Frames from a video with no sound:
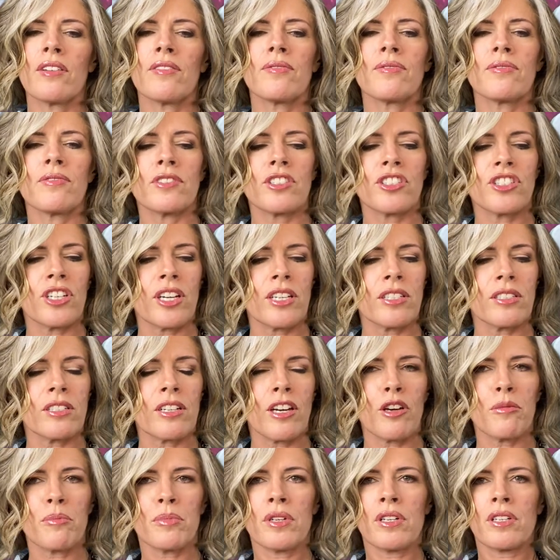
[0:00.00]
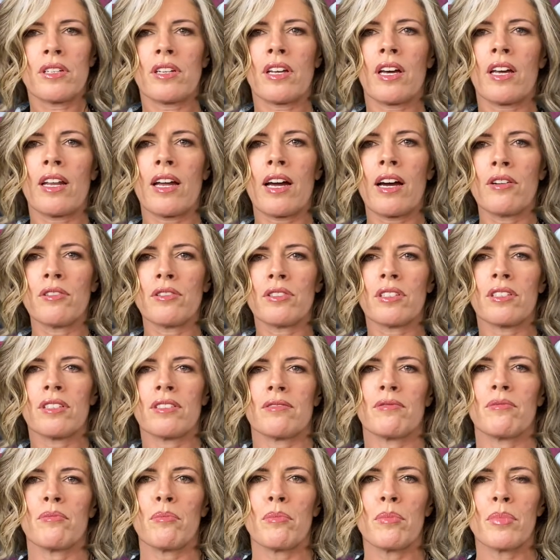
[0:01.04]
chest up, not out,
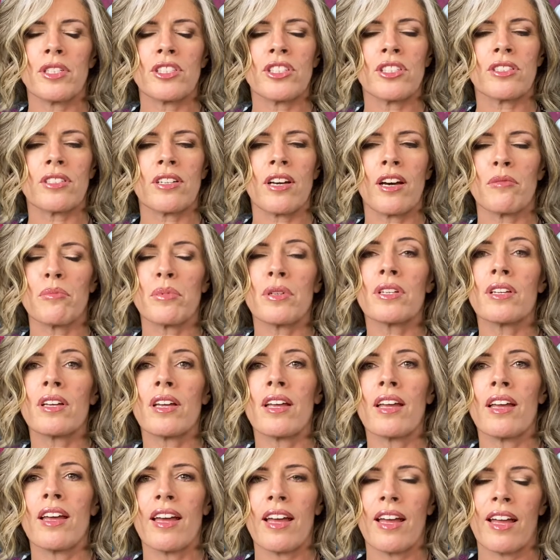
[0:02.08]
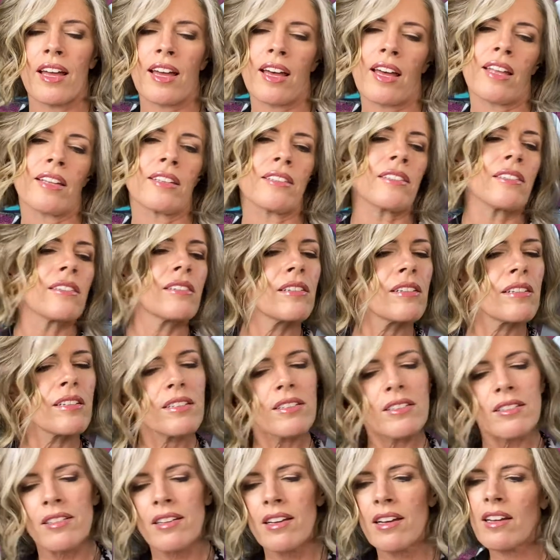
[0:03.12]
but just up, and
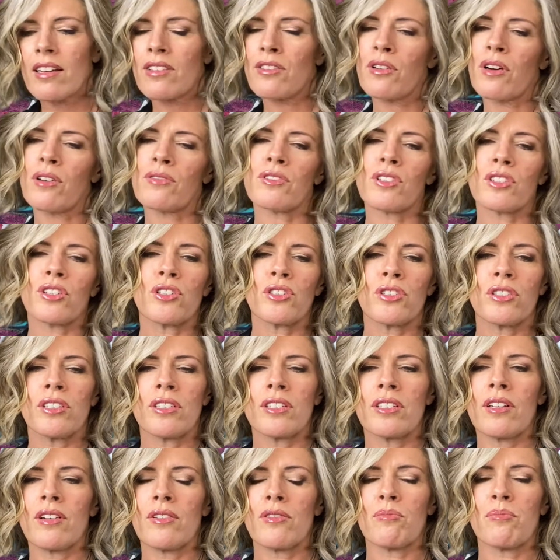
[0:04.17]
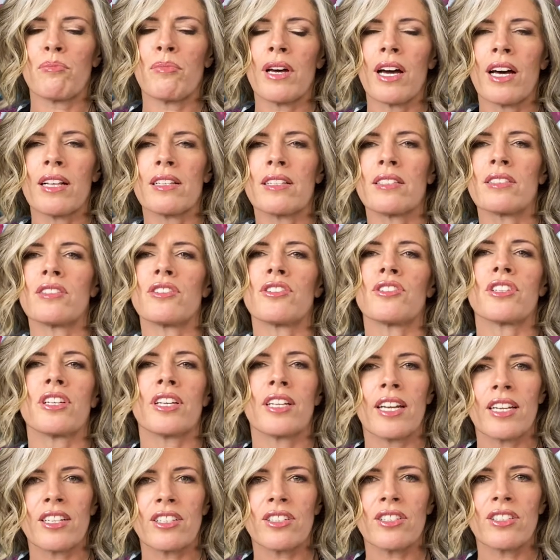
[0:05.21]
you have good balance and your
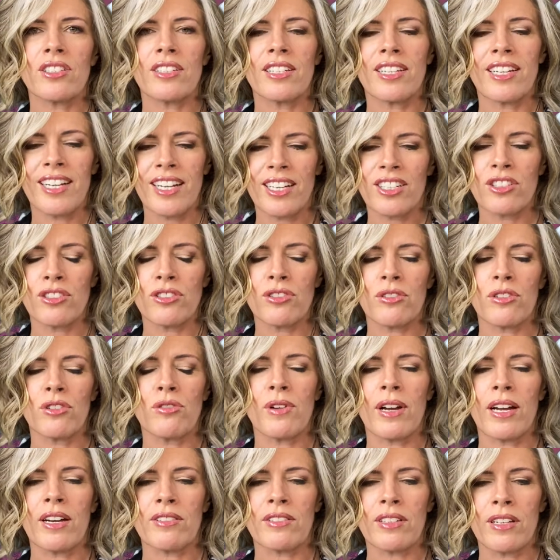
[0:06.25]
connection to the ground.